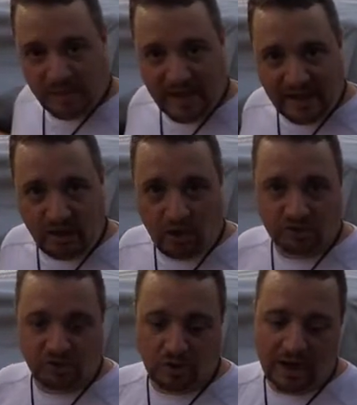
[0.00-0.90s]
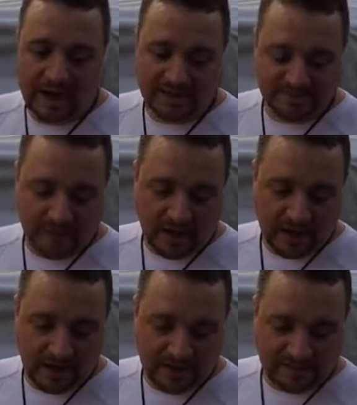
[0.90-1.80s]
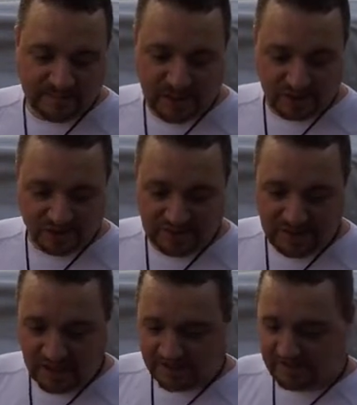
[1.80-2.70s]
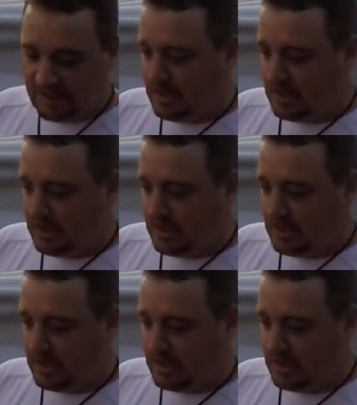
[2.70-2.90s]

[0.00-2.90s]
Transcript: bag also has my specialty ducks.